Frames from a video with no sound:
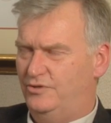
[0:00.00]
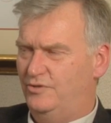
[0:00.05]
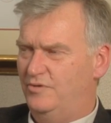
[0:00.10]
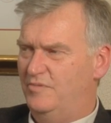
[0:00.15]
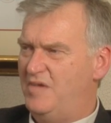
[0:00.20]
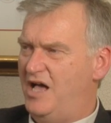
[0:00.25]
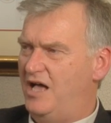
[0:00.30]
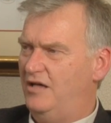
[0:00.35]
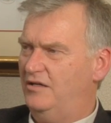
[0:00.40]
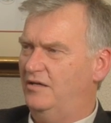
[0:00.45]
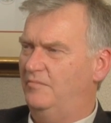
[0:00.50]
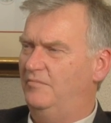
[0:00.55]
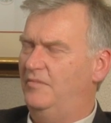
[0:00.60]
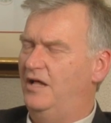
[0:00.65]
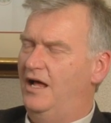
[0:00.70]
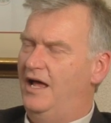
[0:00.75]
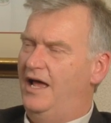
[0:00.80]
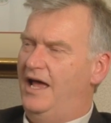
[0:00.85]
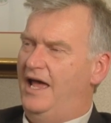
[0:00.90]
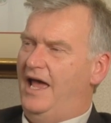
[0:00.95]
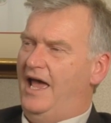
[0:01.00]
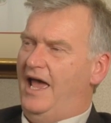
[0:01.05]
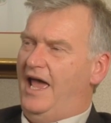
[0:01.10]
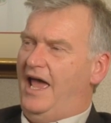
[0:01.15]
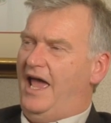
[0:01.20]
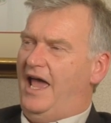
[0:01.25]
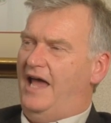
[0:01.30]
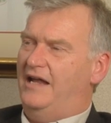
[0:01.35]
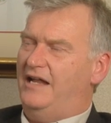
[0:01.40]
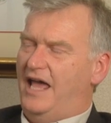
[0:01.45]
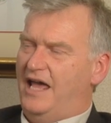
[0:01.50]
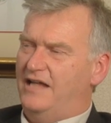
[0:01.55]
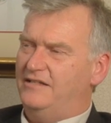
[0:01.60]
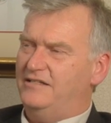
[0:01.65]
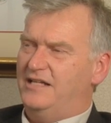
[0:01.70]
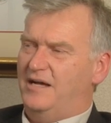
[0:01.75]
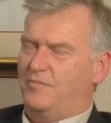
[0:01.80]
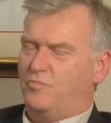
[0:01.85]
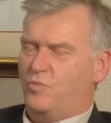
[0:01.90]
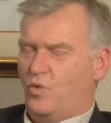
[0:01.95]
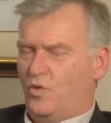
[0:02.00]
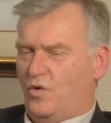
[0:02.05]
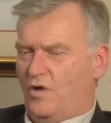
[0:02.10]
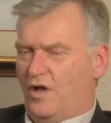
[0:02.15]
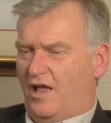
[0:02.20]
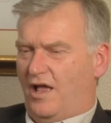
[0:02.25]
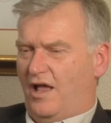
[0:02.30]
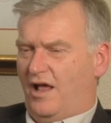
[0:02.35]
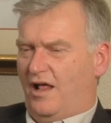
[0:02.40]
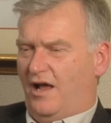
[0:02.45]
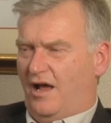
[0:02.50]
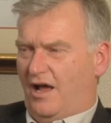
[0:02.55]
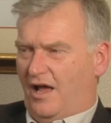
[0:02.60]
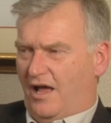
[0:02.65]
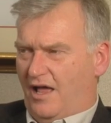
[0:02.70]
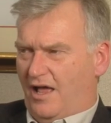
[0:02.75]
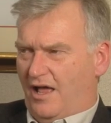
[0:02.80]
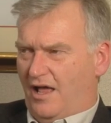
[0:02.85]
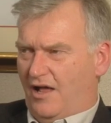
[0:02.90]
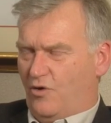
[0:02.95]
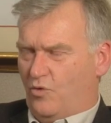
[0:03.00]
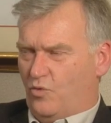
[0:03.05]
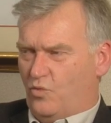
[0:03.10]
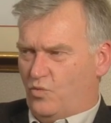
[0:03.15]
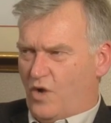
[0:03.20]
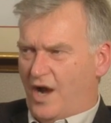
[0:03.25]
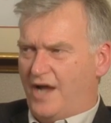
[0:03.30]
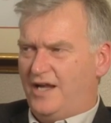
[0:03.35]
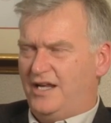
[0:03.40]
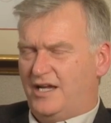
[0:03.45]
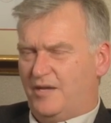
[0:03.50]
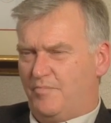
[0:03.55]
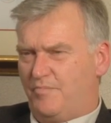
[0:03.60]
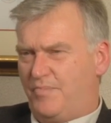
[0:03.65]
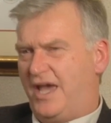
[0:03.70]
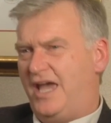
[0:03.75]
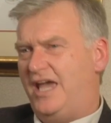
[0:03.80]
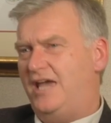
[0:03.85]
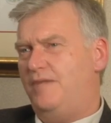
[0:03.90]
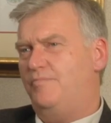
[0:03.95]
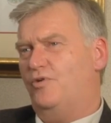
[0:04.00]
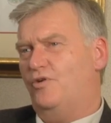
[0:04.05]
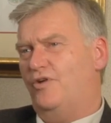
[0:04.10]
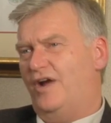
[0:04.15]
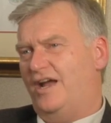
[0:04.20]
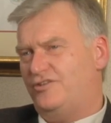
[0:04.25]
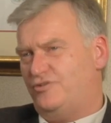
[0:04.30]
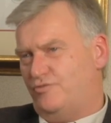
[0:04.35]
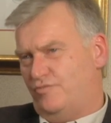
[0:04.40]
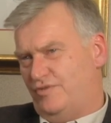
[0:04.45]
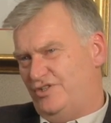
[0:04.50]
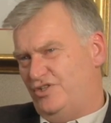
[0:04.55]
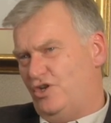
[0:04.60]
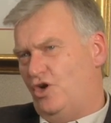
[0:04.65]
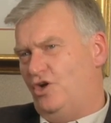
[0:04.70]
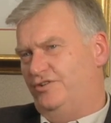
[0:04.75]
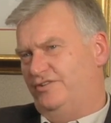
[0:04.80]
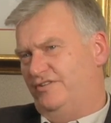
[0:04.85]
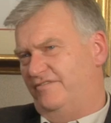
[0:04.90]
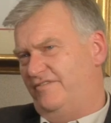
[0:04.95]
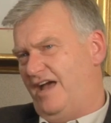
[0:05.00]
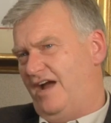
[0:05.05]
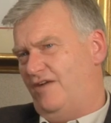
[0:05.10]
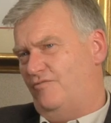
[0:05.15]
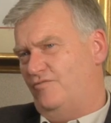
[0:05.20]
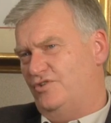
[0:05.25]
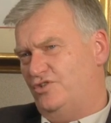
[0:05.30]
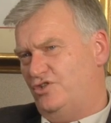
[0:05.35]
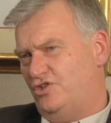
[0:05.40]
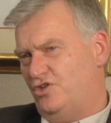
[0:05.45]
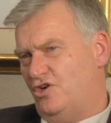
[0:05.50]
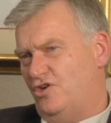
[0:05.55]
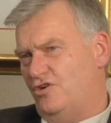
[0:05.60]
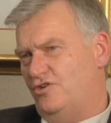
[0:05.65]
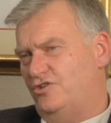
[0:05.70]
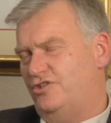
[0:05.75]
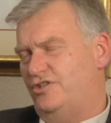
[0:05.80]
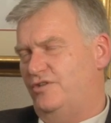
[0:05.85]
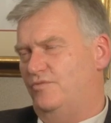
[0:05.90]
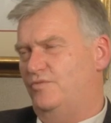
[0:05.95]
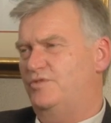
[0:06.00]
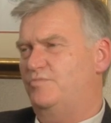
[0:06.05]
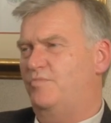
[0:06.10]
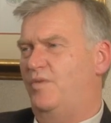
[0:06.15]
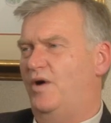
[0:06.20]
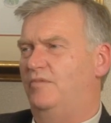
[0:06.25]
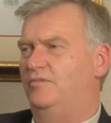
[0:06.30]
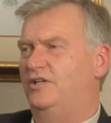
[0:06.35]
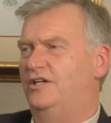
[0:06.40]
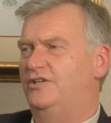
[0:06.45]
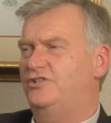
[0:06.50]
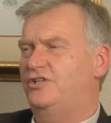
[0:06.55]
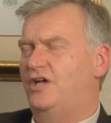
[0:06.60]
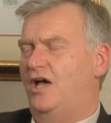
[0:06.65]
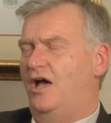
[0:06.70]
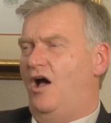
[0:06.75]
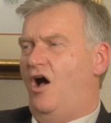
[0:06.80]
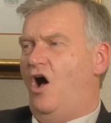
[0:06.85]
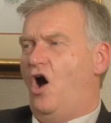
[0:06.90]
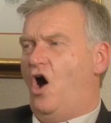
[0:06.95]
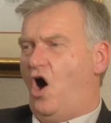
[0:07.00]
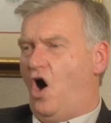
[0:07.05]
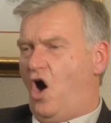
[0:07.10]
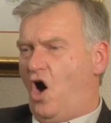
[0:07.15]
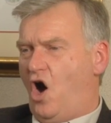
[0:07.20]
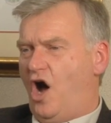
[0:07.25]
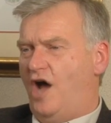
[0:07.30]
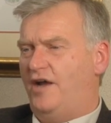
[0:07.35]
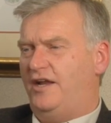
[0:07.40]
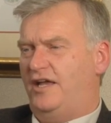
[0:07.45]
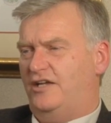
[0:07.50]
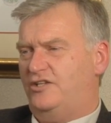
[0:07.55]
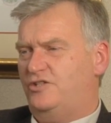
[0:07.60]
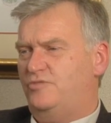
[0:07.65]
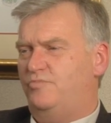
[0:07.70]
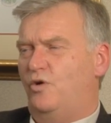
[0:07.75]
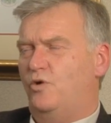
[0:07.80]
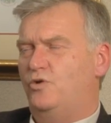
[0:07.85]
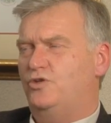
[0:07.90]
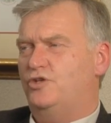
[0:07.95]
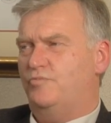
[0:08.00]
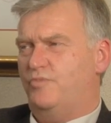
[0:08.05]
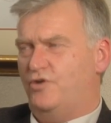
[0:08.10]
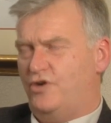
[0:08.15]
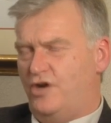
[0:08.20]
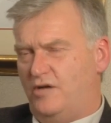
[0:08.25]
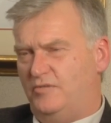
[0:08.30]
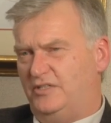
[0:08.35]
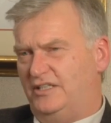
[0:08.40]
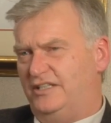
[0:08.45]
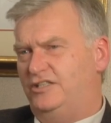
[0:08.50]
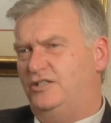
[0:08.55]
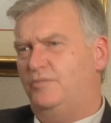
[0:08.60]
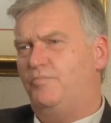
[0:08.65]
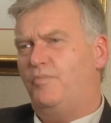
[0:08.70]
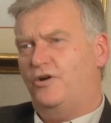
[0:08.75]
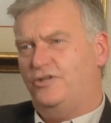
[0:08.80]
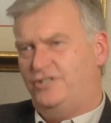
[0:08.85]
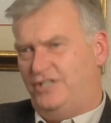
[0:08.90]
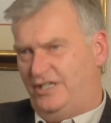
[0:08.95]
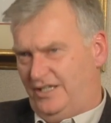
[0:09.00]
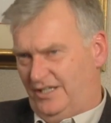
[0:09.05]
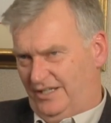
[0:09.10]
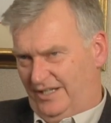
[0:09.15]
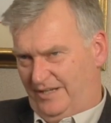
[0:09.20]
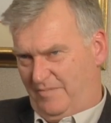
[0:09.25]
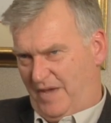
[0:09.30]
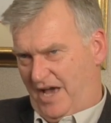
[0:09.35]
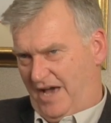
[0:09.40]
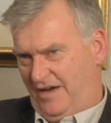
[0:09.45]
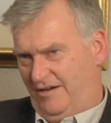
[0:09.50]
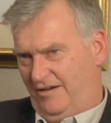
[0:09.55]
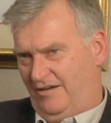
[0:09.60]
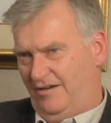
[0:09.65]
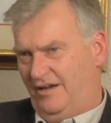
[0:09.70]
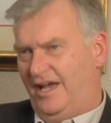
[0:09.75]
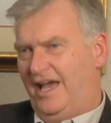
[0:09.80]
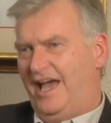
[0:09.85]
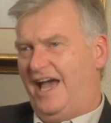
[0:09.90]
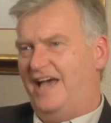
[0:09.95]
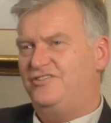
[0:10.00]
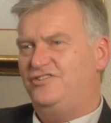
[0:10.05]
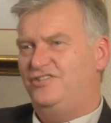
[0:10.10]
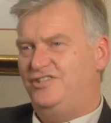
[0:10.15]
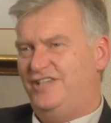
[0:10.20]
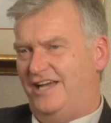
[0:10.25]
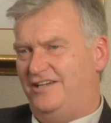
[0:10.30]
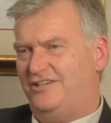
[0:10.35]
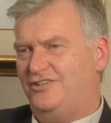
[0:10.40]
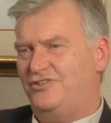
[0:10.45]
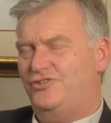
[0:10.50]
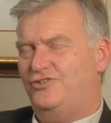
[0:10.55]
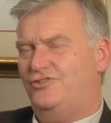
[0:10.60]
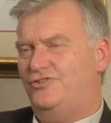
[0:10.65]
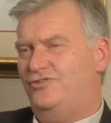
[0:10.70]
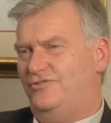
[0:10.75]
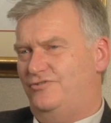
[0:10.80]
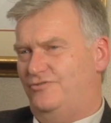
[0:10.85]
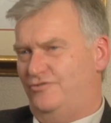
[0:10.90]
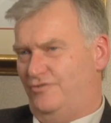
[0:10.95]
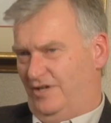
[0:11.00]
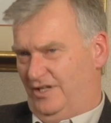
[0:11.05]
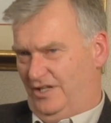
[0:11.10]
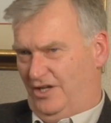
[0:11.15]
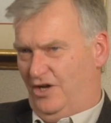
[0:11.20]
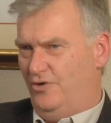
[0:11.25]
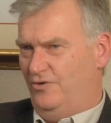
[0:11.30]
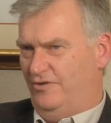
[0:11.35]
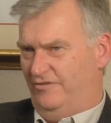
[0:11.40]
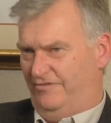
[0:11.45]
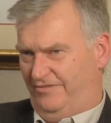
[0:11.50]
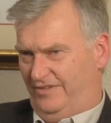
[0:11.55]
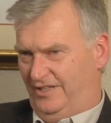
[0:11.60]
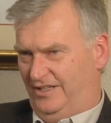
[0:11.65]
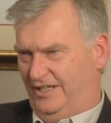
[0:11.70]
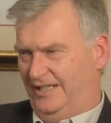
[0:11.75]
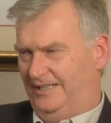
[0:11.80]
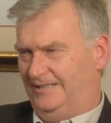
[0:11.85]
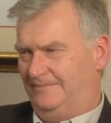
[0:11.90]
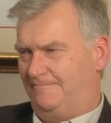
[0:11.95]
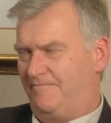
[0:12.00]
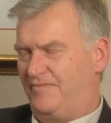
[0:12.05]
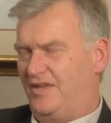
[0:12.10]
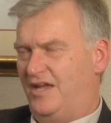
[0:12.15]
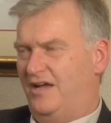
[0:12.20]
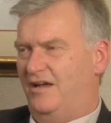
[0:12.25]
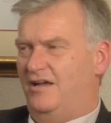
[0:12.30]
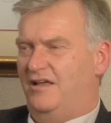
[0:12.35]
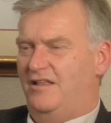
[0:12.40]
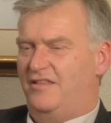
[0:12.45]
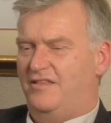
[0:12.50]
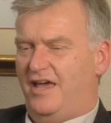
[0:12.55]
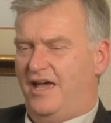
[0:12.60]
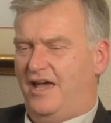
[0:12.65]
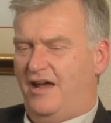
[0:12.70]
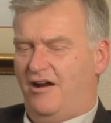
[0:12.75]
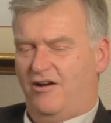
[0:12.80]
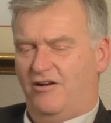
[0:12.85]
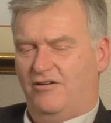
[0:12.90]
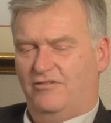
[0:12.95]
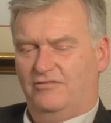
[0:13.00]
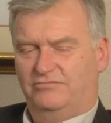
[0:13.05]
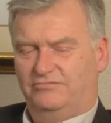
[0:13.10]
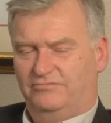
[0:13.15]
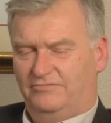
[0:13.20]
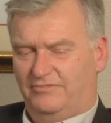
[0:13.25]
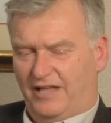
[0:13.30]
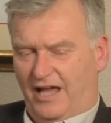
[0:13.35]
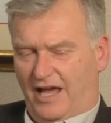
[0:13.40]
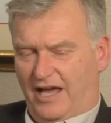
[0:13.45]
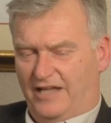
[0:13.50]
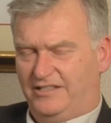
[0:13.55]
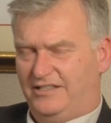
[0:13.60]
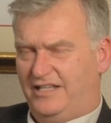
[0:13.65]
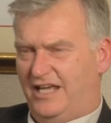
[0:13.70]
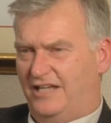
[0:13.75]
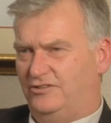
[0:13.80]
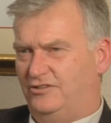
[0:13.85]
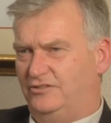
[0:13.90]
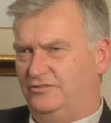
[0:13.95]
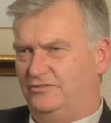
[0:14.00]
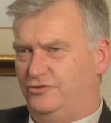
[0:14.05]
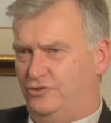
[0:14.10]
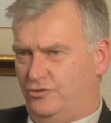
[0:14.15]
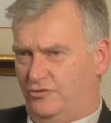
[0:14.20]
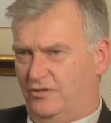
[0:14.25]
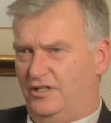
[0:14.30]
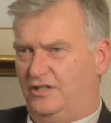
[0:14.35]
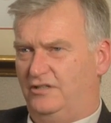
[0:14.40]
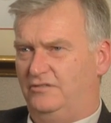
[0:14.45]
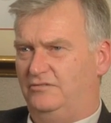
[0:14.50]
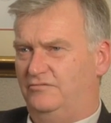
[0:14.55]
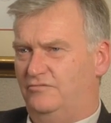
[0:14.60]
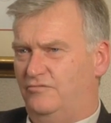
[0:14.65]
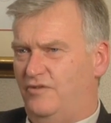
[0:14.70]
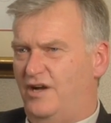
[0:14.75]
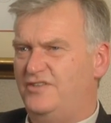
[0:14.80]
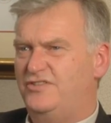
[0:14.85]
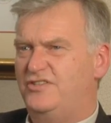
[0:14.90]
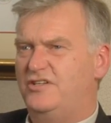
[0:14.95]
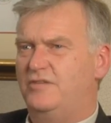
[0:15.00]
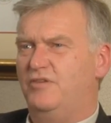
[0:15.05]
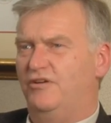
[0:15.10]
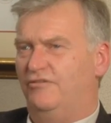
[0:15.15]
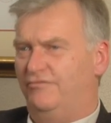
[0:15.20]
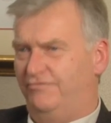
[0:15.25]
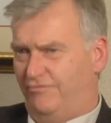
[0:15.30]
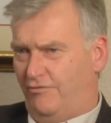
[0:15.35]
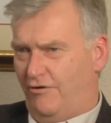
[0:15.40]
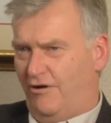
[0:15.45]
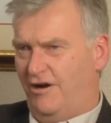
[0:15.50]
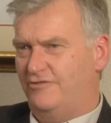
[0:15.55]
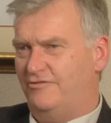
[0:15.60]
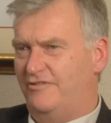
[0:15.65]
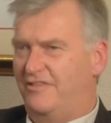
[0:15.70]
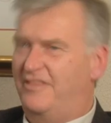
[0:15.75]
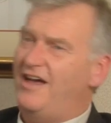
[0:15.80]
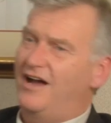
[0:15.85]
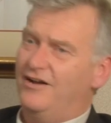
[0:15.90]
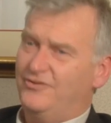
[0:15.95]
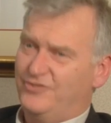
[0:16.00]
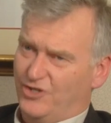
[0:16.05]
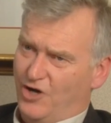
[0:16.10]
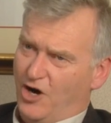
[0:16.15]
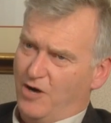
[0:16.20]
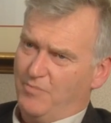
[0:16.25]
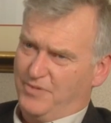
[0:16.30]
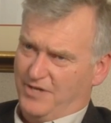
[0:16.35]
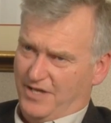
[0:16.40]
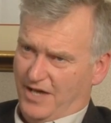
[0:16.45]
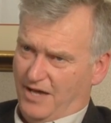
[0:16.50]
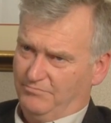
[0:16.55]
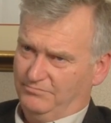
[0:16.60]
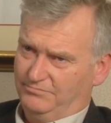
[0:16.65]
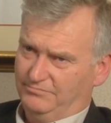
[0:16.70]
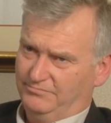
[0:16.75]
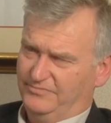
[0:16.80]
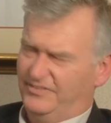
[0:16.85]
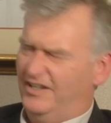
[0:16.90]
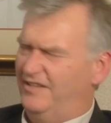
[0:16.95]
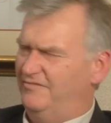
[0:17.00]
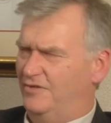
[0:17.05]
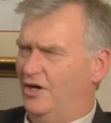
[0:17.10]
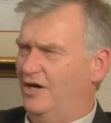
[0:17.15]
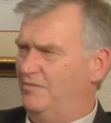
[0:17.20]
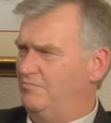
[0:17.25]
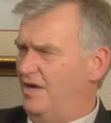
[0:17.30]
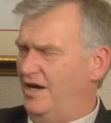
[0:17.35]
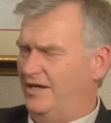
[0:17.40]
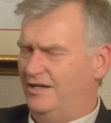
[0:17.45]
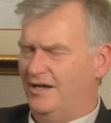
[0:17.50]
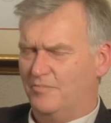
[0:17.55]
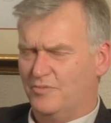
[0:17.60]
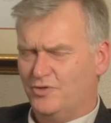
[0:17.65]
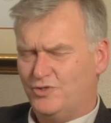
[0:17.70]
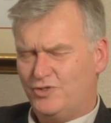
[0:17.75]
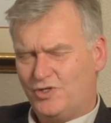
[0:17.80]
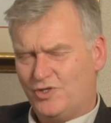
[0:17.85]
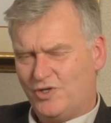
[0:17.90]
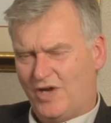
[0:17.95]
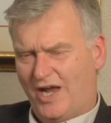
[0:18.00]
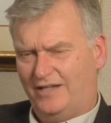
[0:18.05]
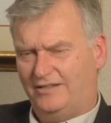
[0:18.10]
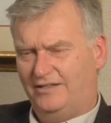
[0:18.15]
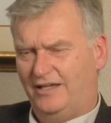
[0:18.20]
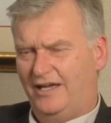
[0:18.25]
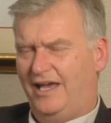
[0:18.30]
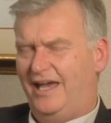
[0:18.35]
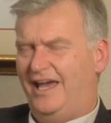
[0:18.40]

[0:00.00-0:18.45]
to amalgam, and ended up writing a paper as a result of that research that was published on exposure predominantly to particulate matter. As dentists drill out a filling, their uh, dental drill runs at about four hundred thousand R P M, if I've got my numbers correct.